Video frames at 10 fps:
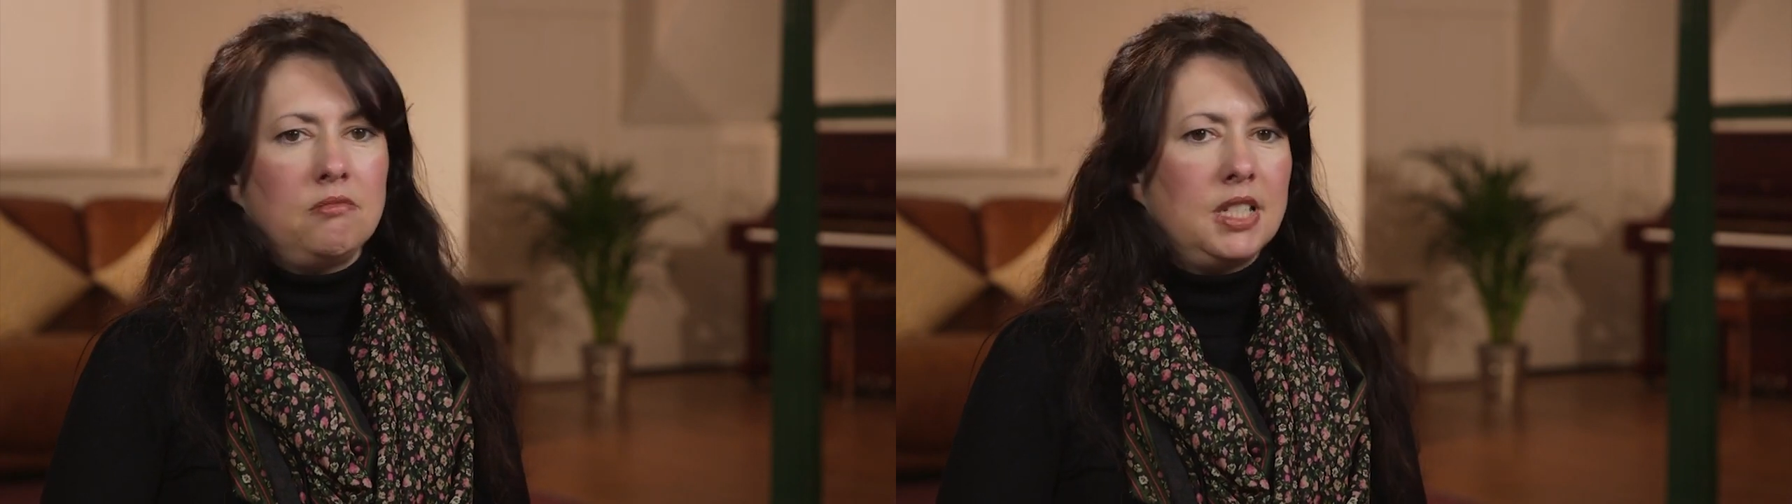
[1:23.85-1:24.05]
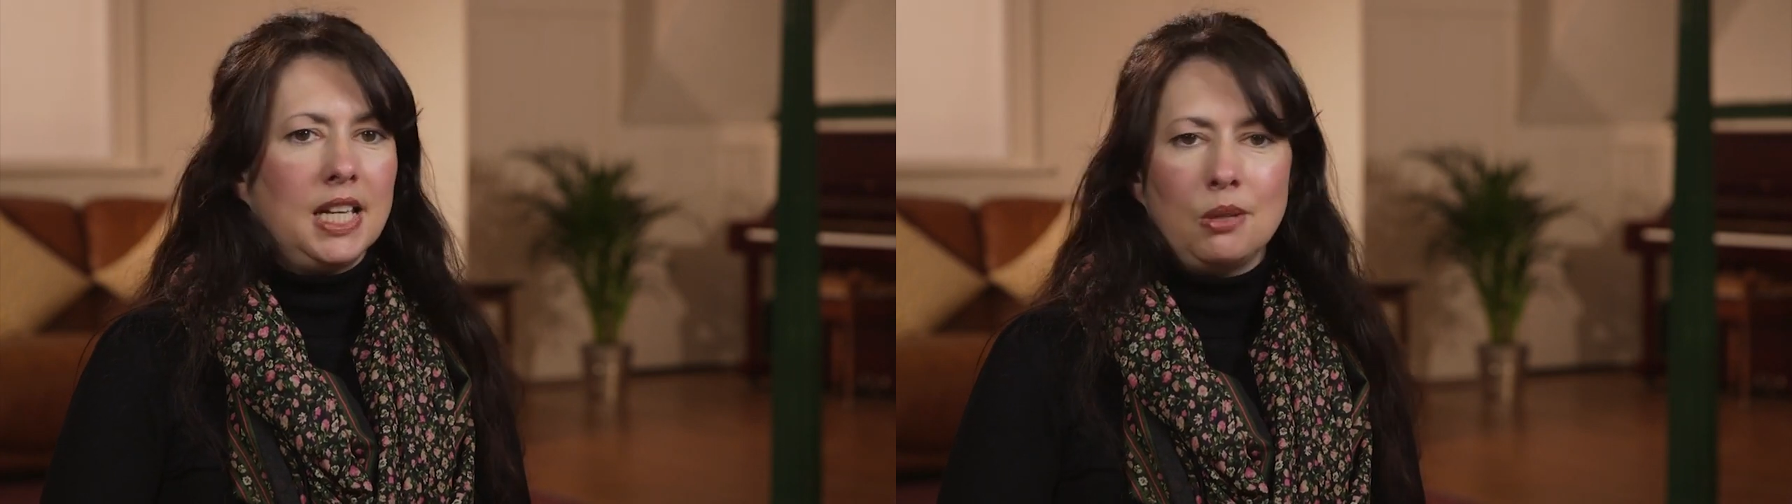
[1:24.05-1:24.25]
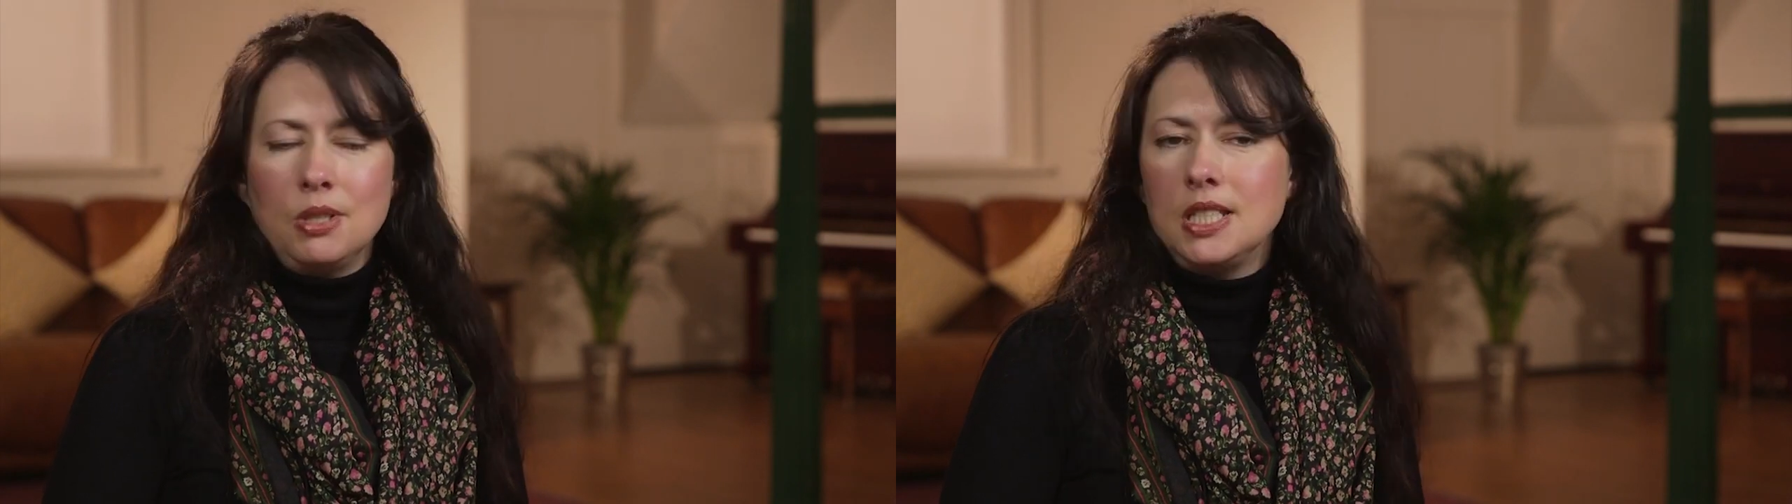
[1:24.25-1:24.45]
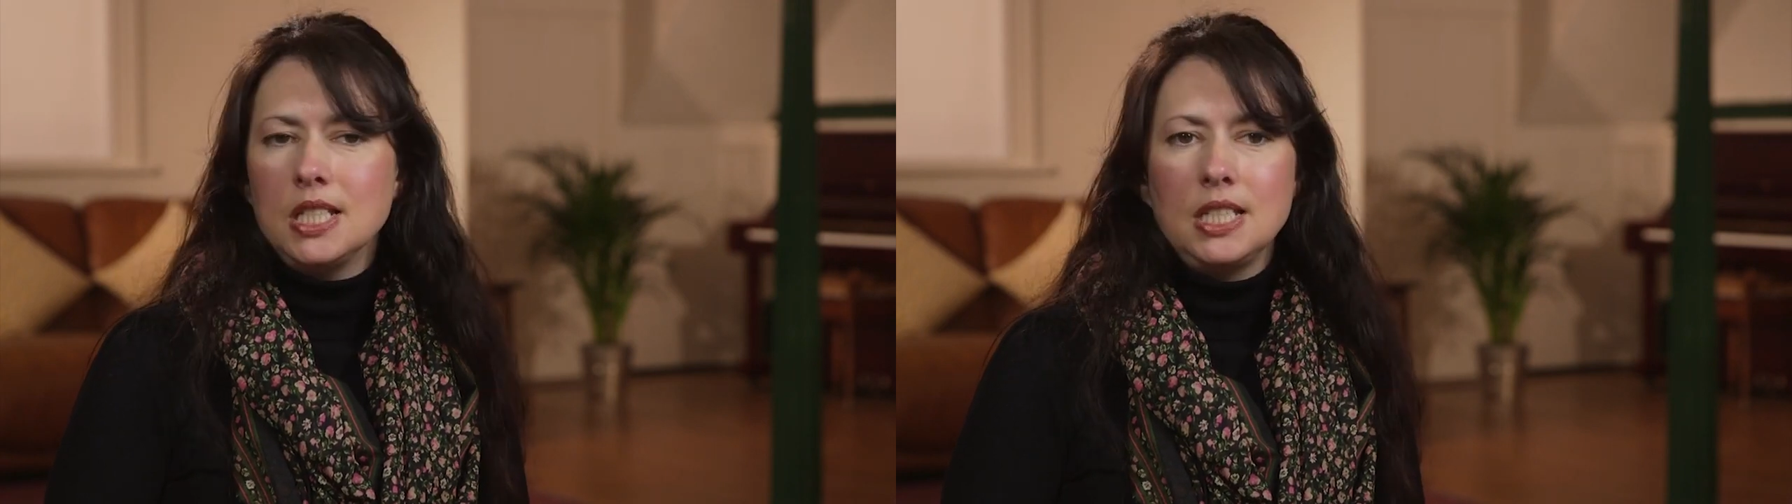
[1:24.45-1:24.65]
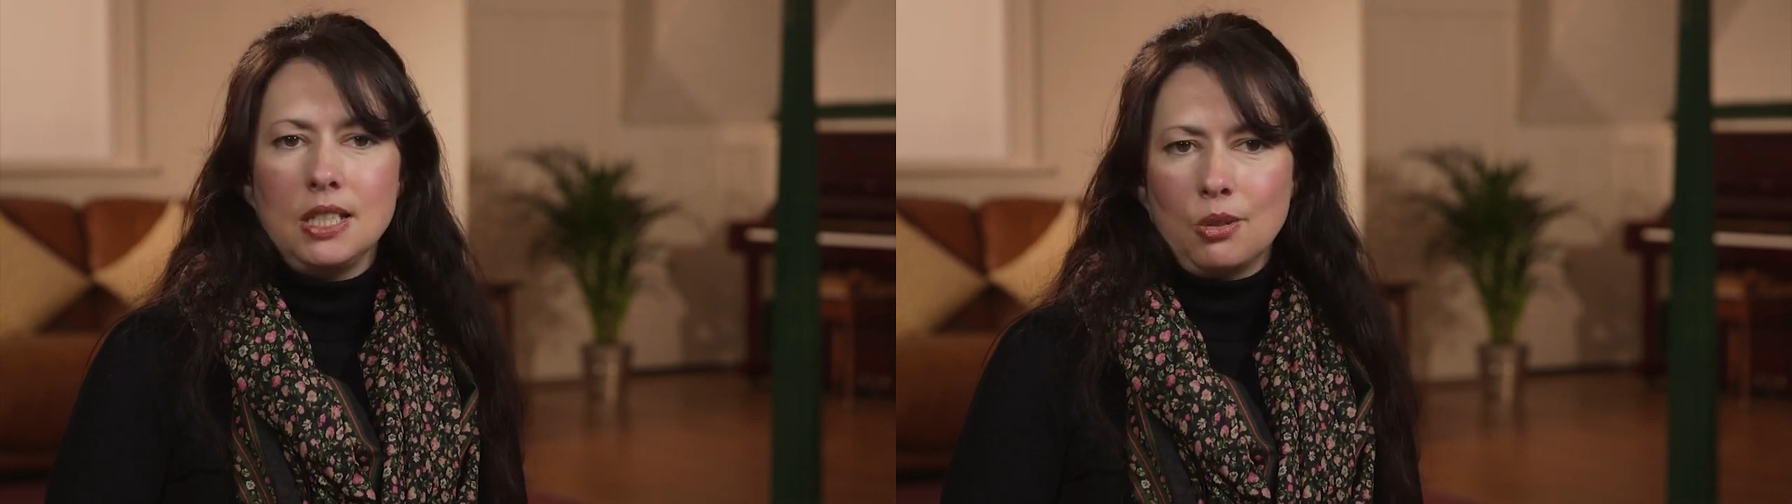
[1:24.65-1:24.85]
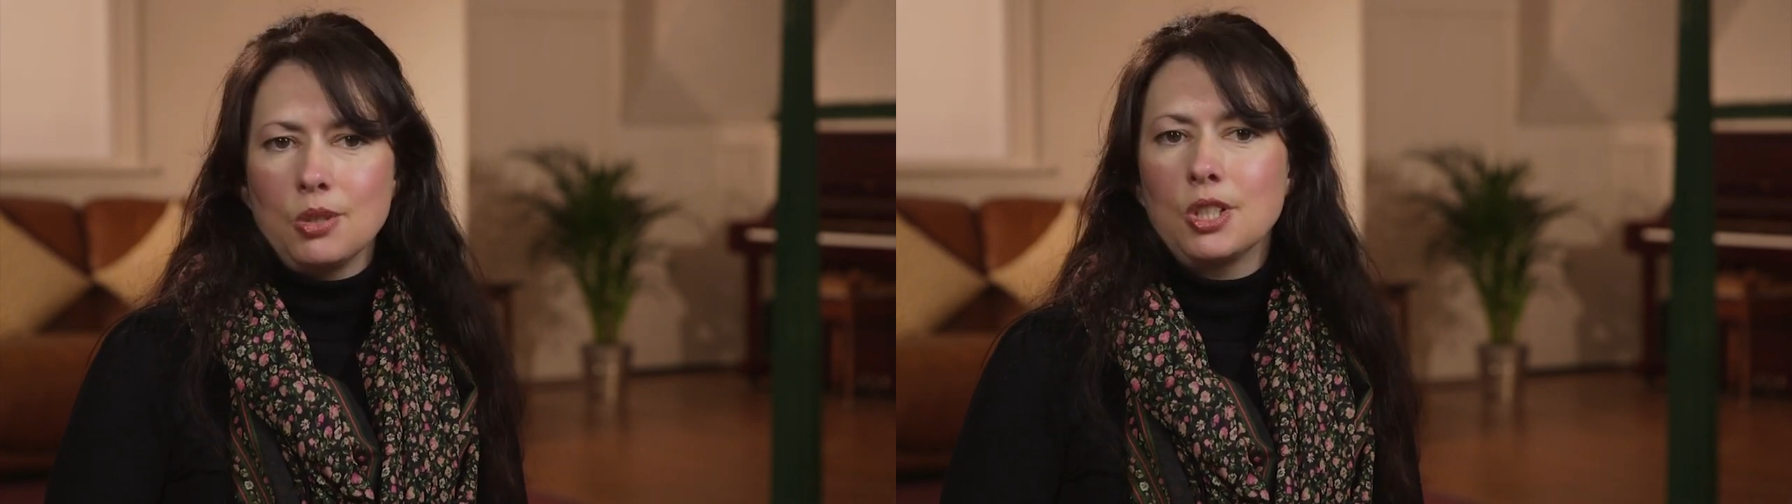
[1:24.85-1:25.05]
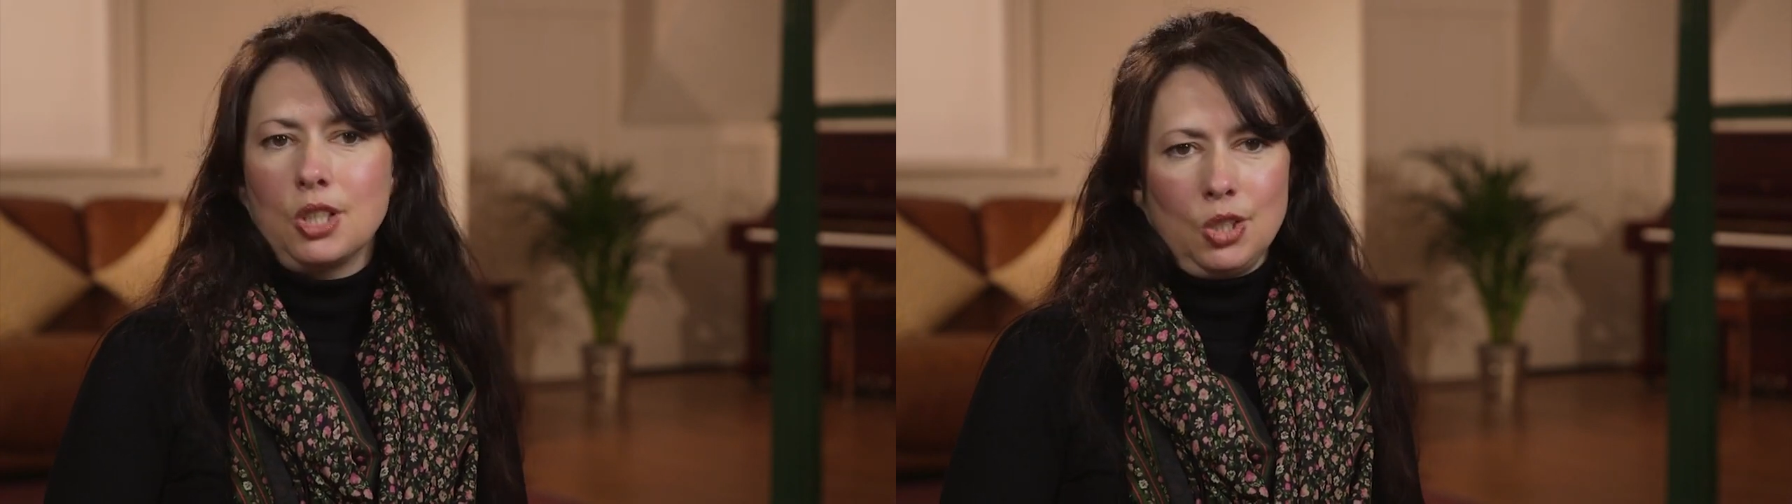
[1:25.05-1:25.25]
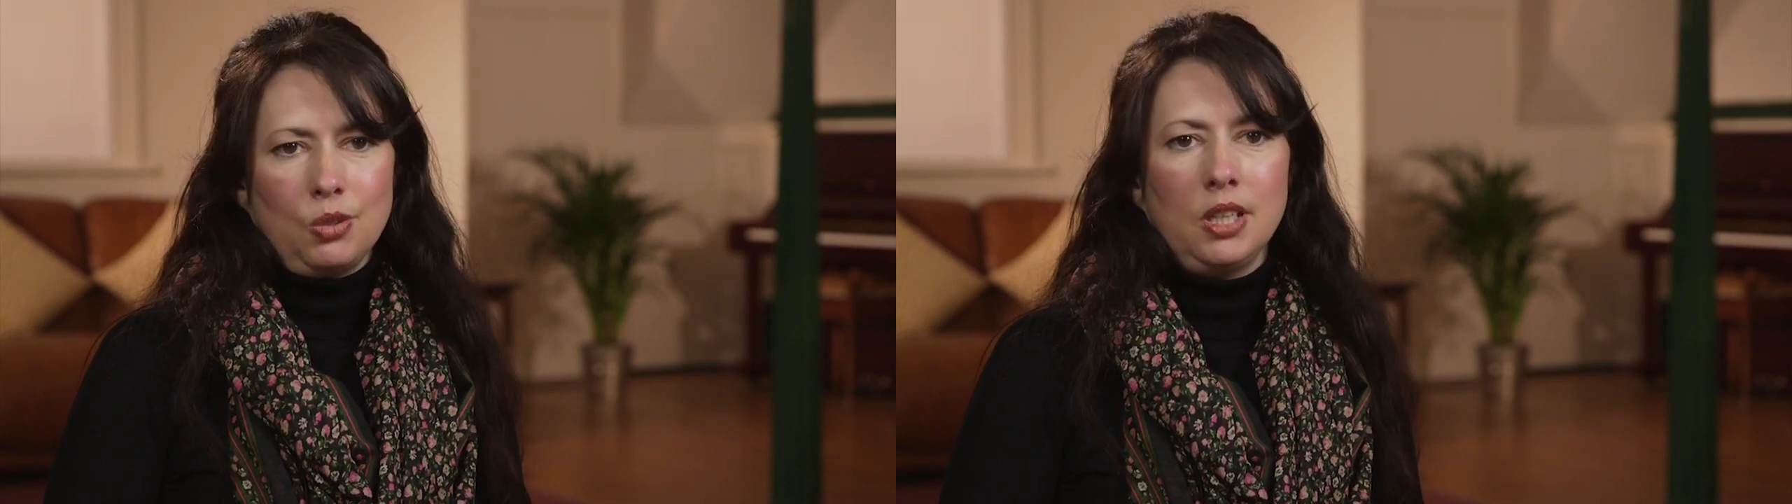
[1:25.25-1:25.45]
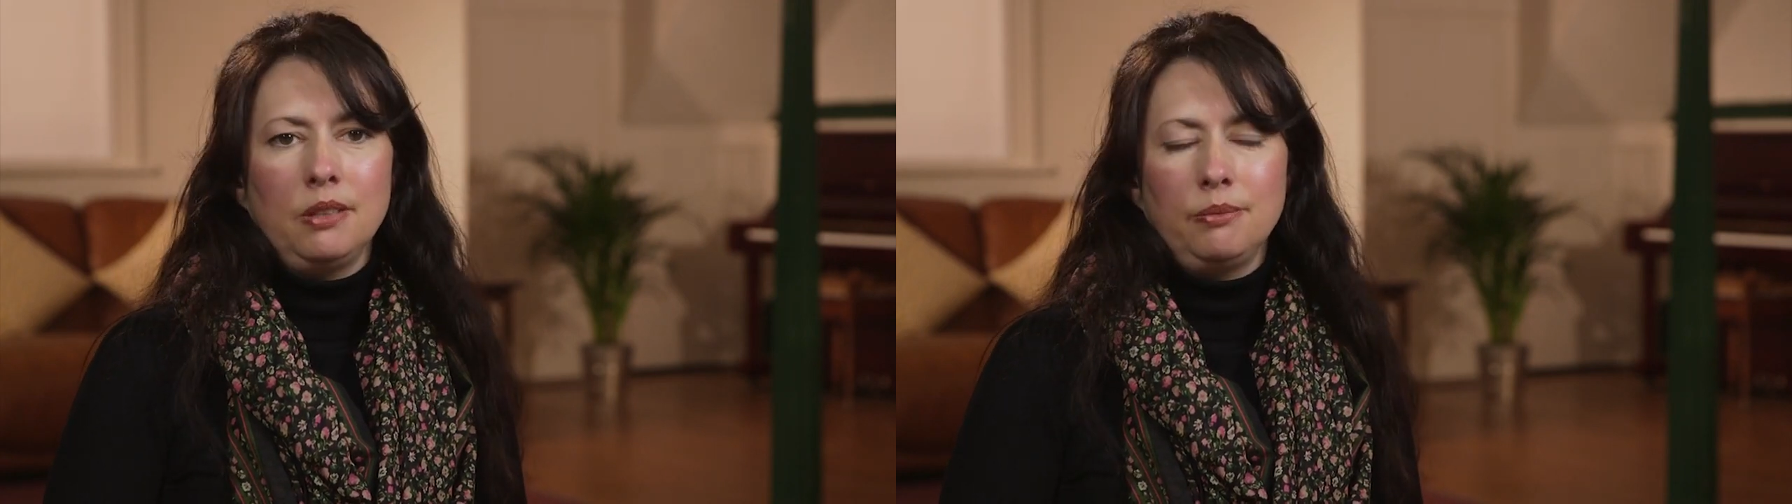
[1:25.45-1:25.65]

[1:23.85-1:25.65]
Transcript: town and city across the country.